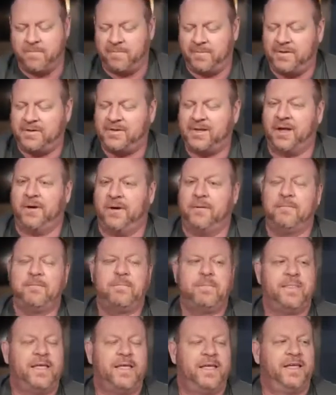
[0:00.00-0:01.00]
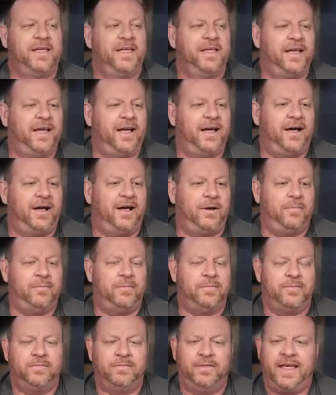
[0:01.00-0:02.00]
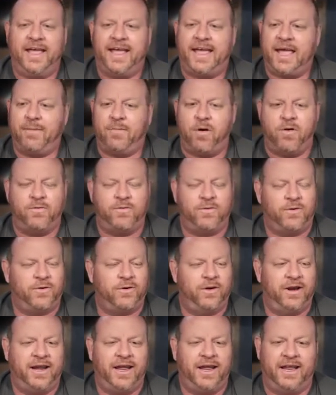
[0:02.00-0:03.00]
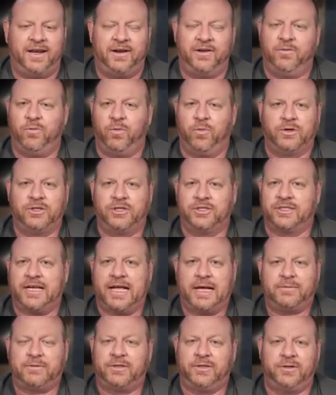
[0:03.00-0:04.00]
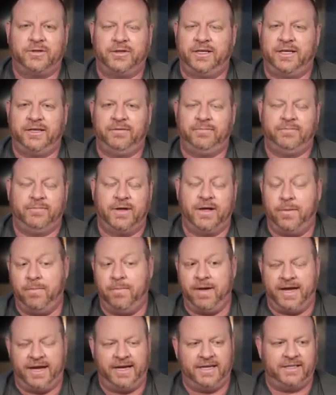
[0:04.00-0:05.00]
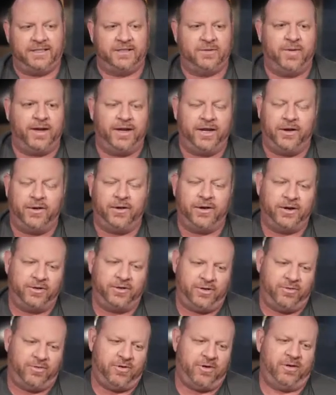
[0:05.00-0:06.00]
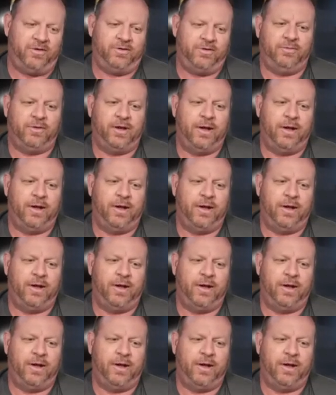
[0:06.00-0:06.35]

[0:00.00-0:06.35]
So they came over and were just absolutely amazed by, here you are.